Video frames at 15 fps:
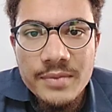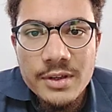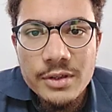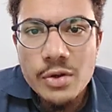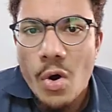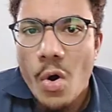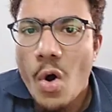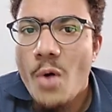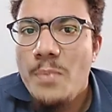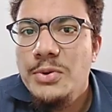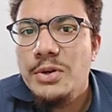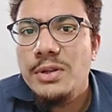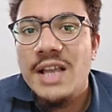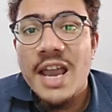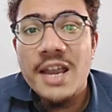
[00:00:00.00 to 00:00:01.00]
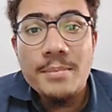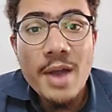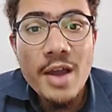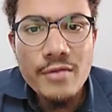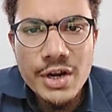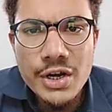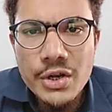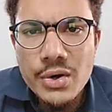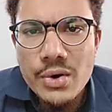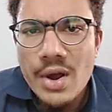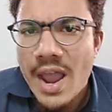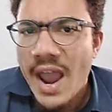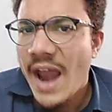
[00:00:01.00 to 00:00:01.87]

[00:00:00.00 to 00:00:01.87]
So hope you like my video,